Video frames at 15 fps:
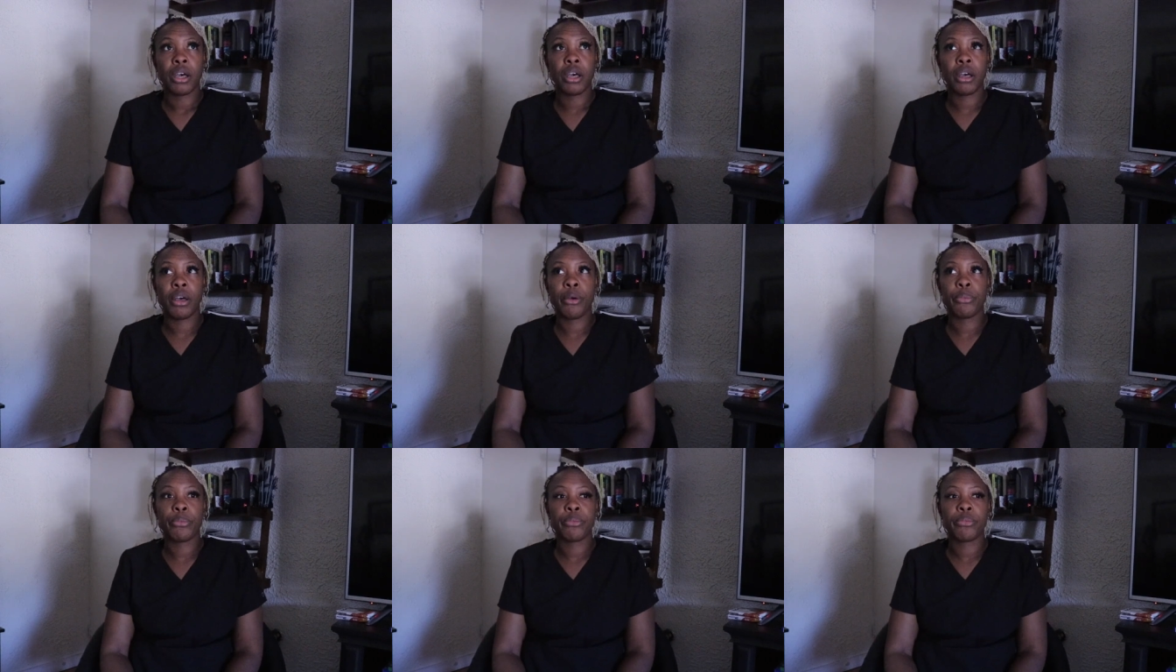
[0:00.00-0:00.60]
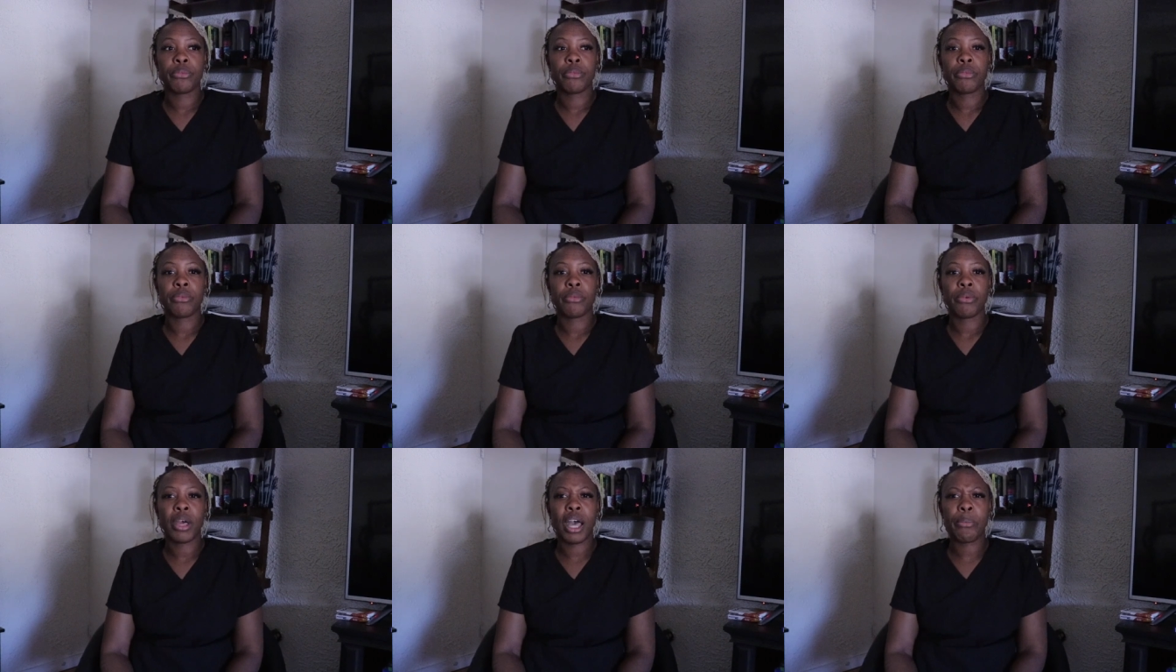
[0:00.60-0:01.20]
Um,
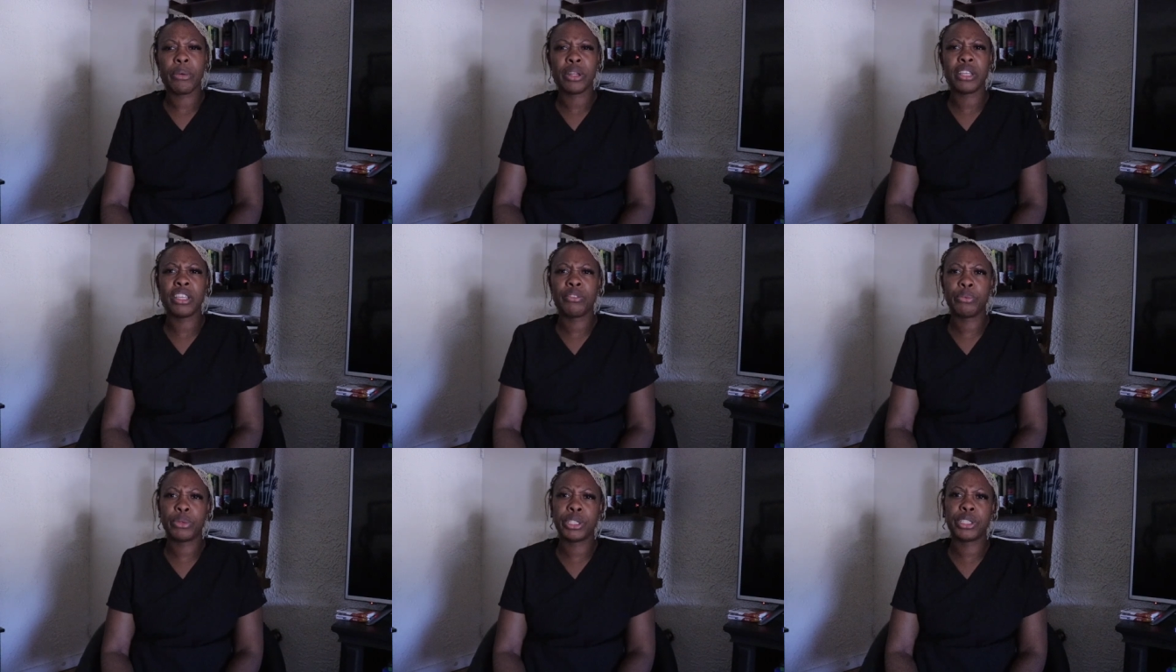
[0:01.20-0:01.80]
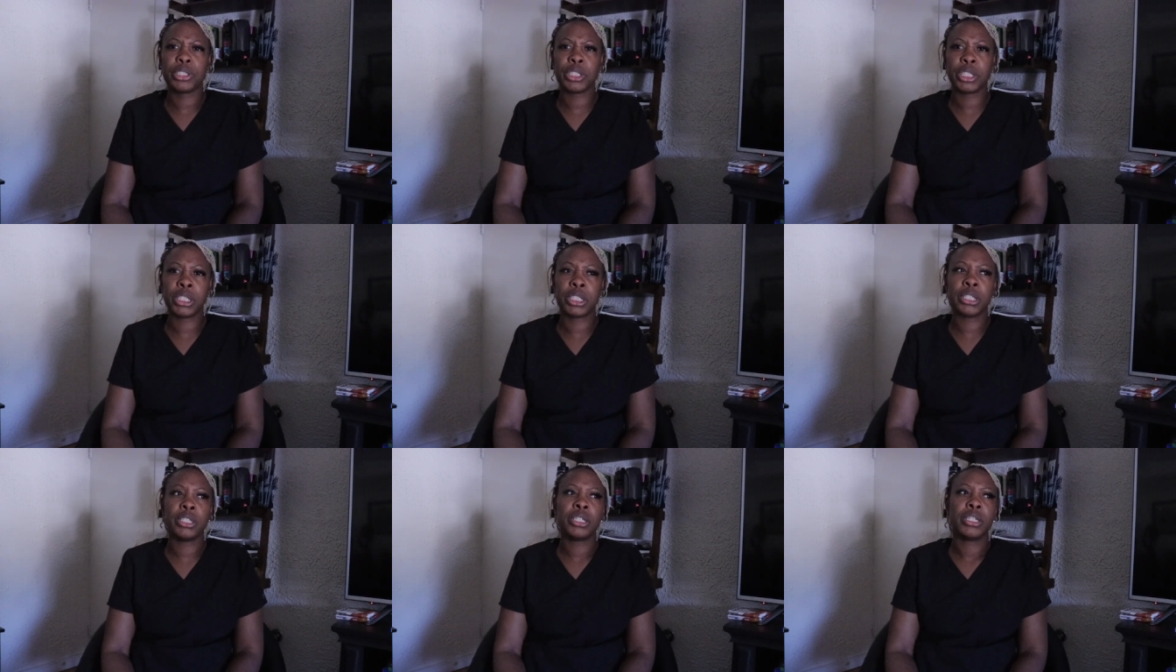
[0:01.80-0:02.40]
I believe we
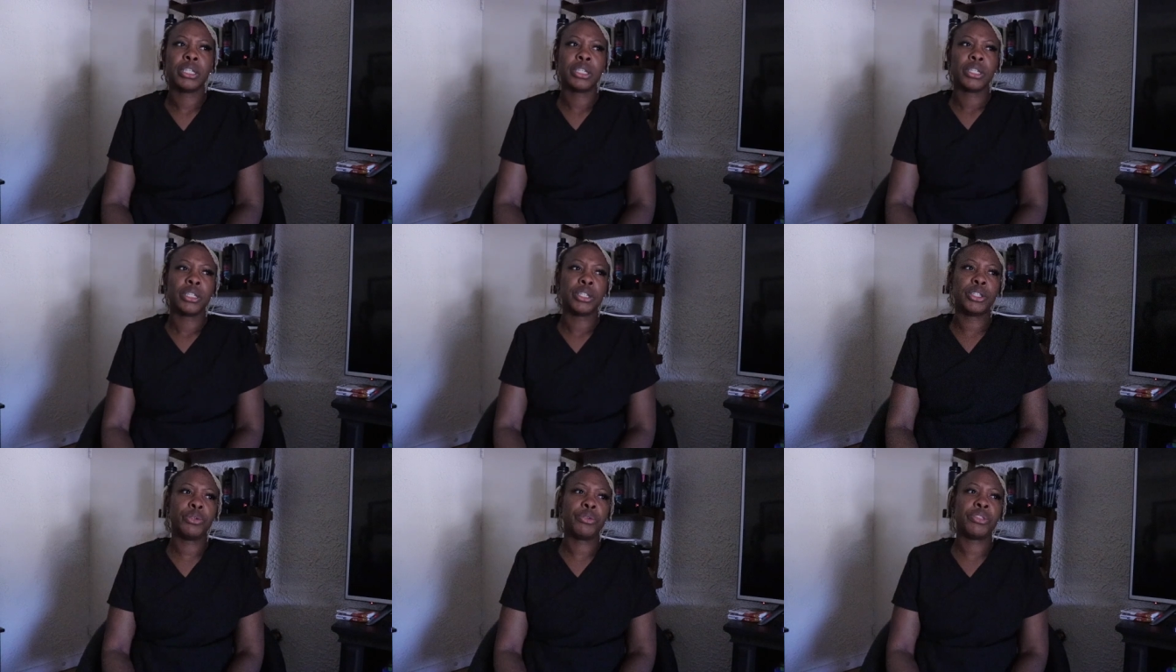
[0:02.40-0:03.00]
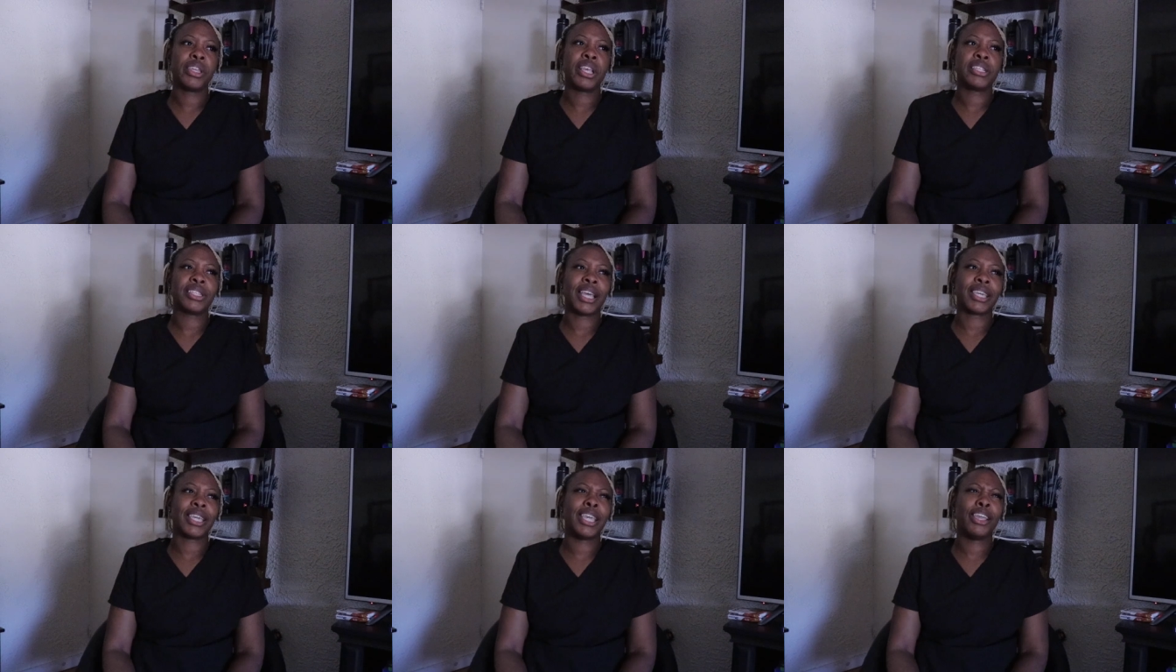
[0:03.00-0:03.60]
should do things
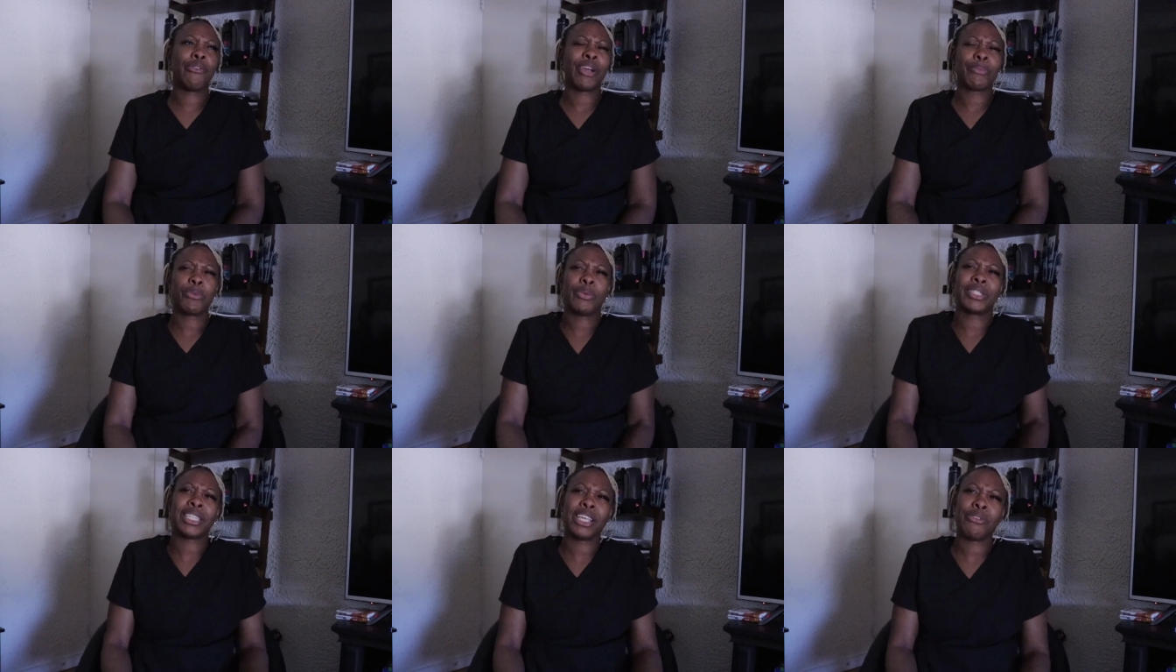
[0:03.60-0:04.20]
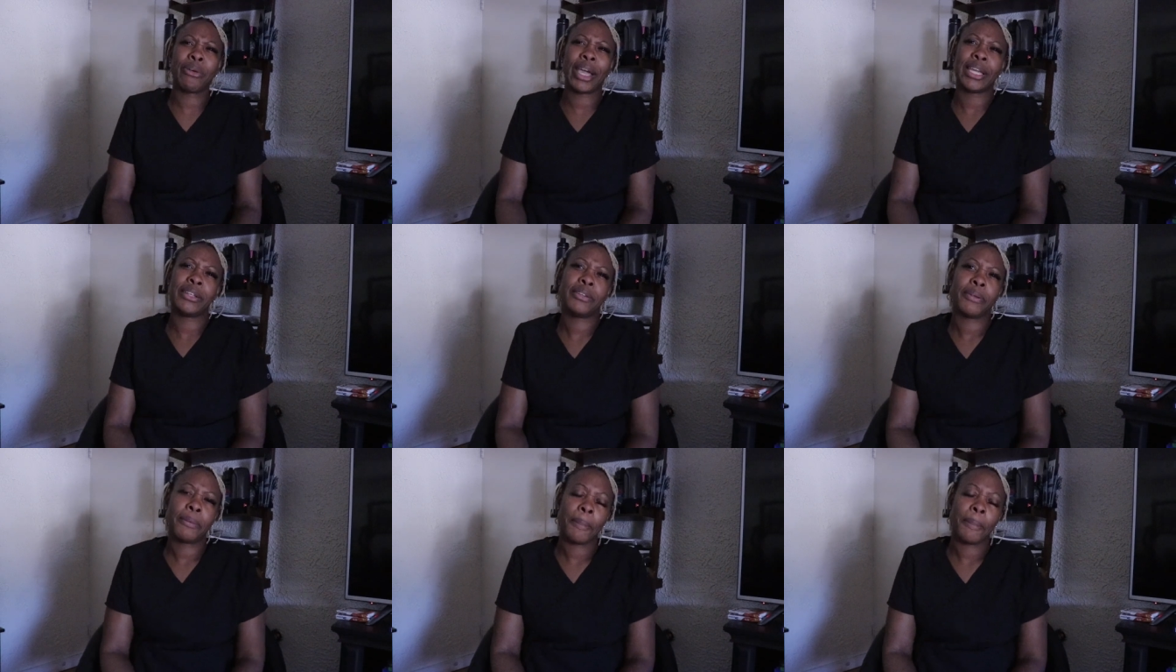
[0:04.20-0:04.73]
like eat right, but what's eat right?